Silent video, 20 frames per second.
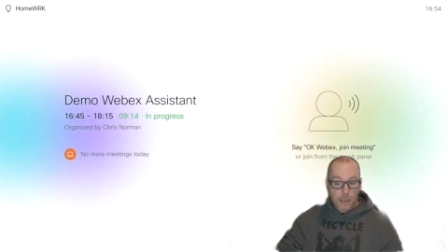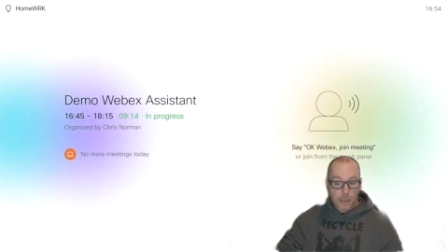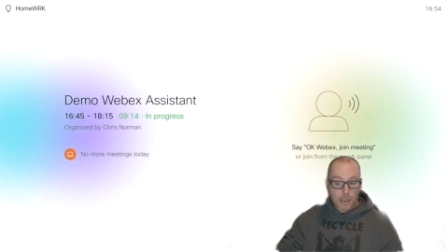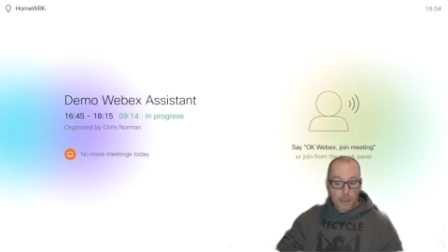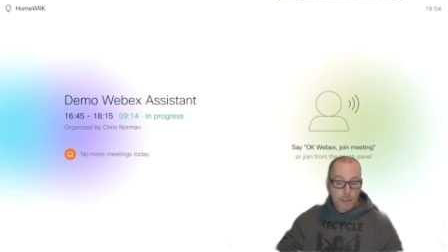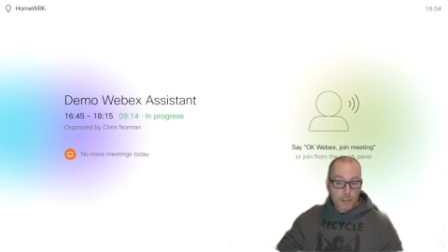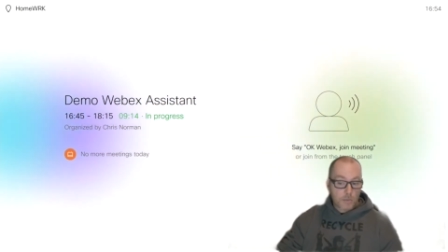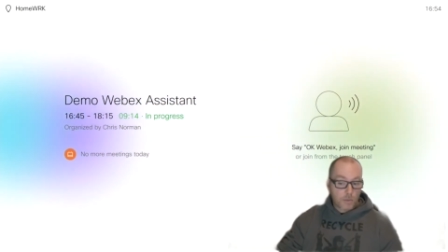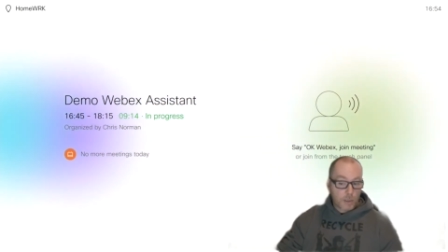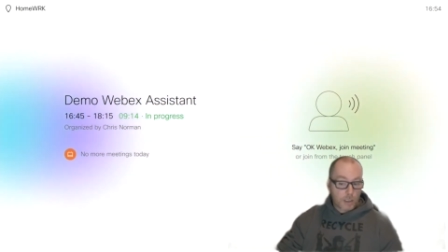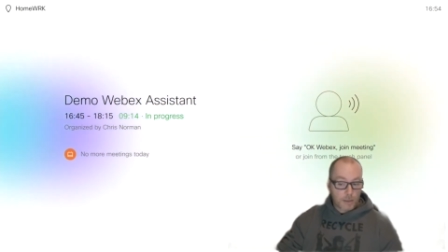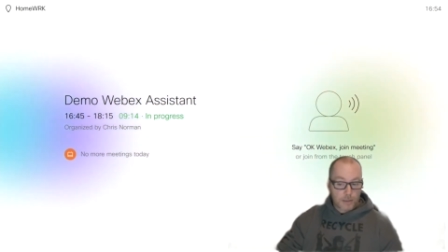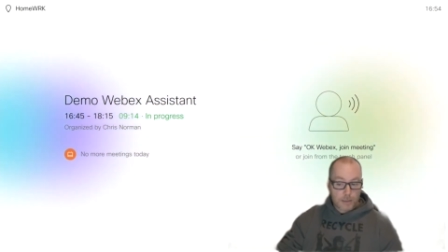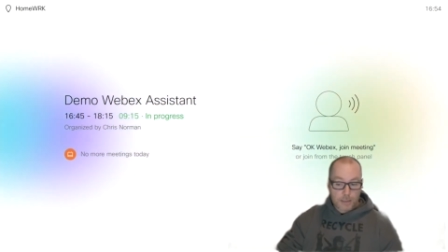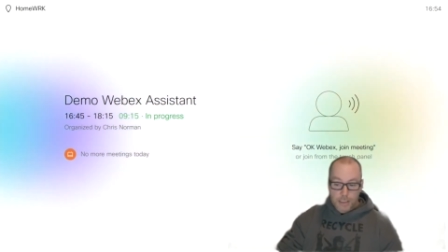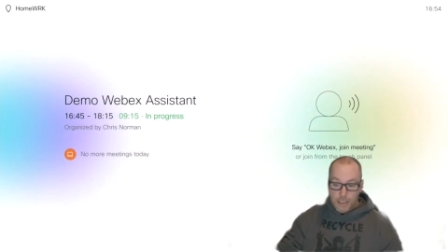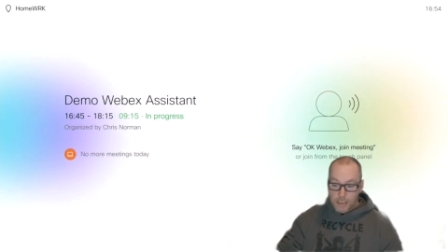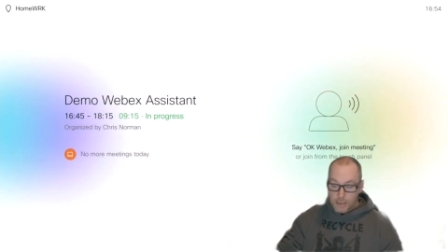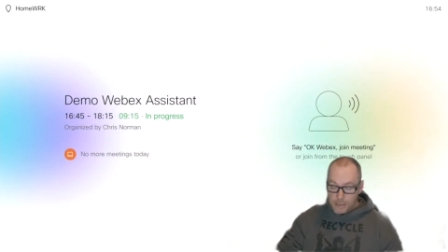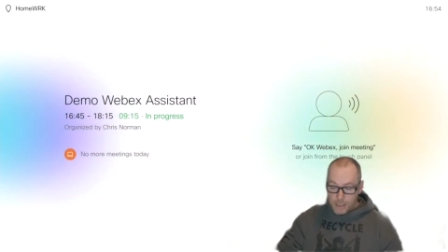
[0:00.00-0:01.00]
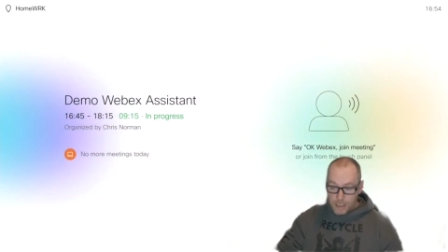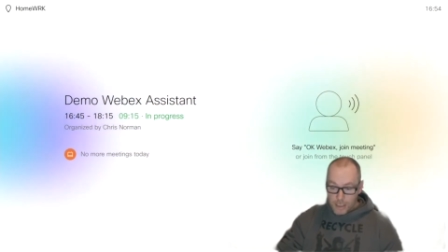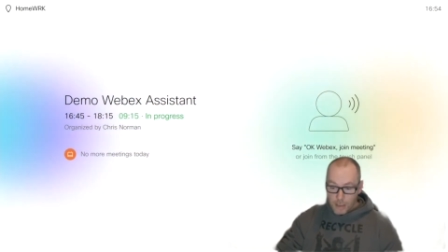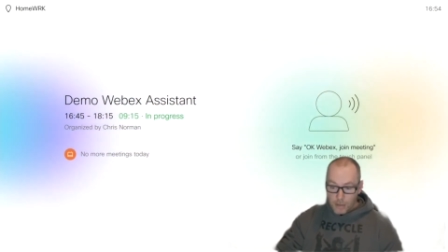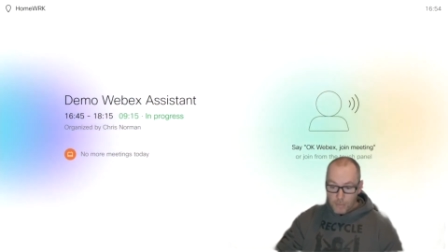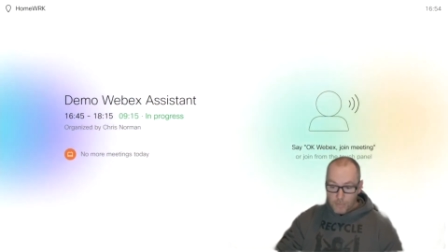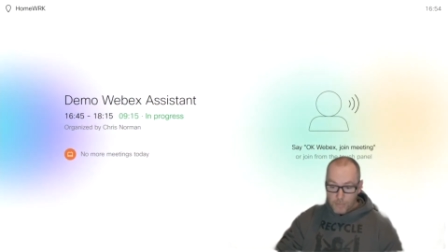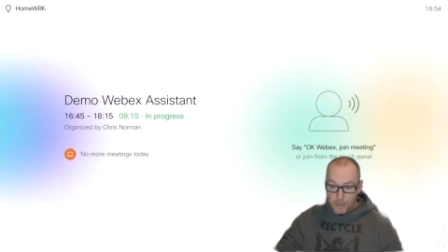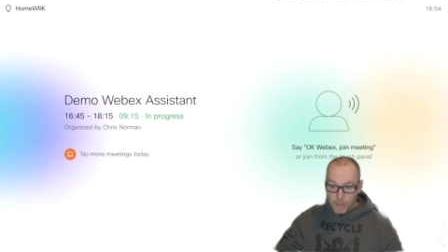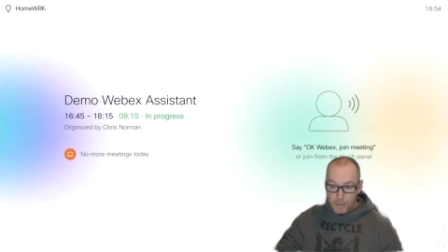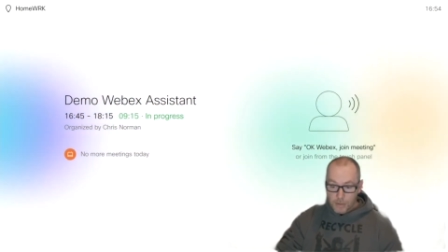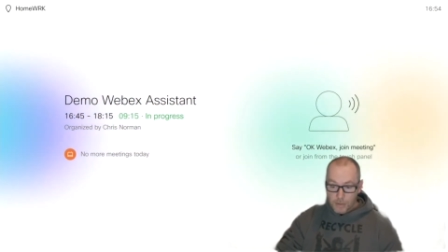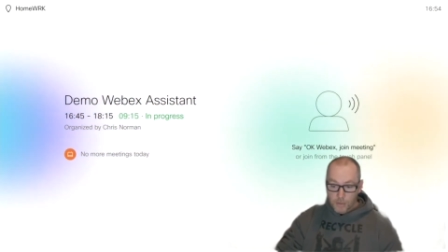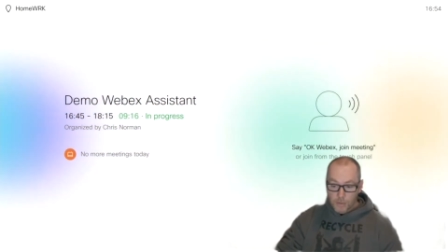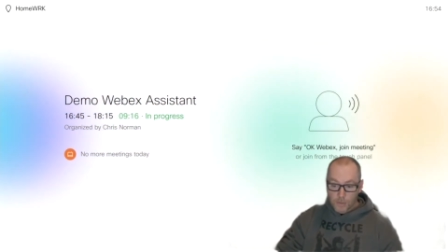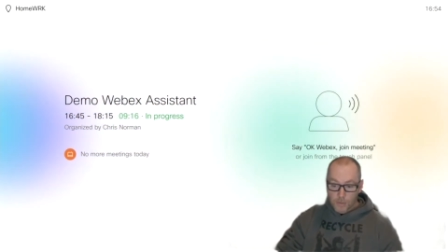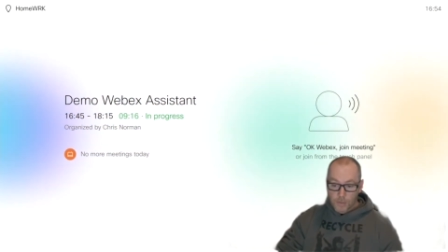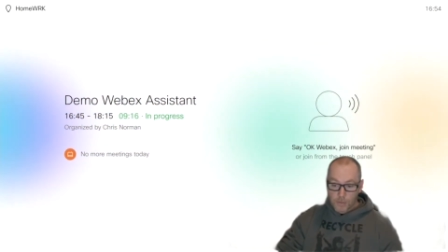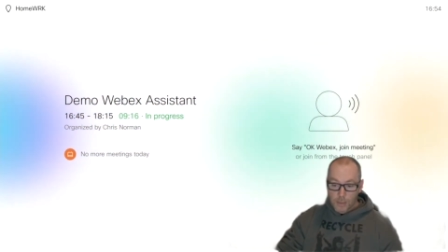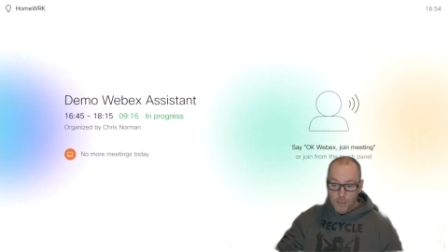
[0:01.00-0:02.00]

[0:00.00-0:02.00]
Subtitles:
as well as there's a help menu.